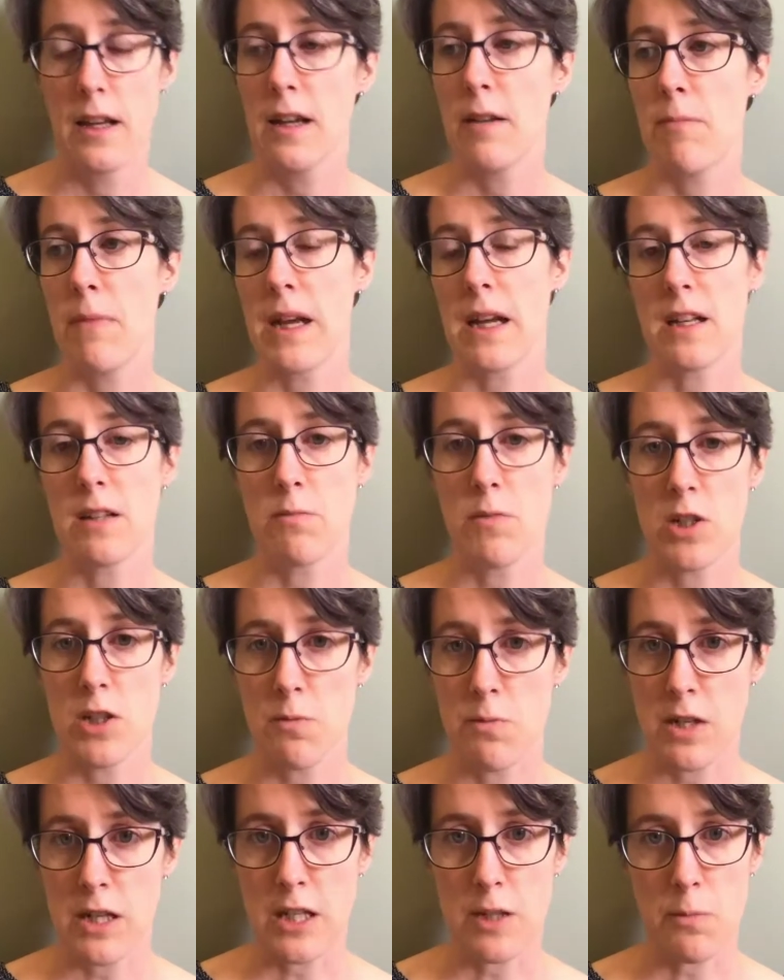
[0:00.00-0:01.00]
make as much
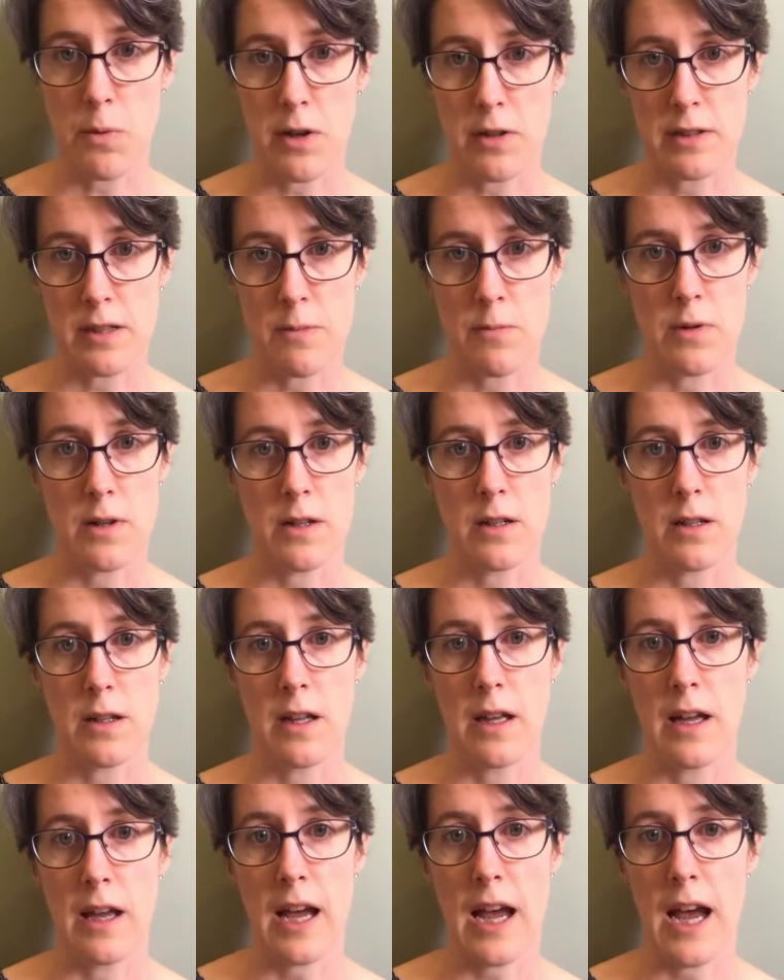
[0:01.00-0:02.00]
money as possible,
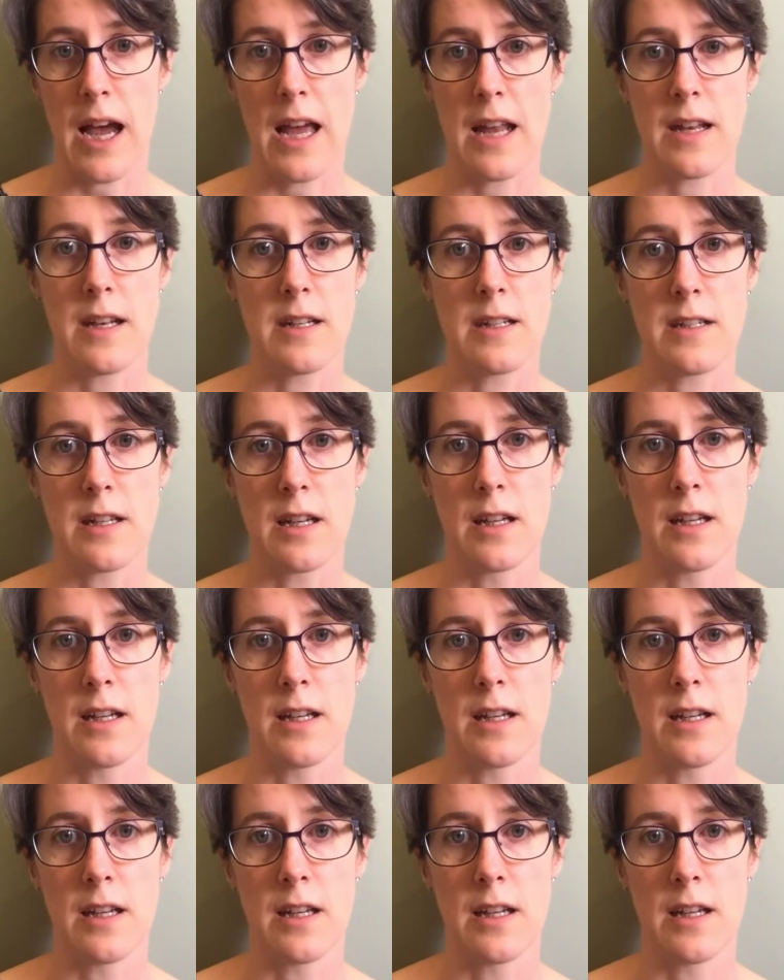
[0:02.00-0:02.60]
and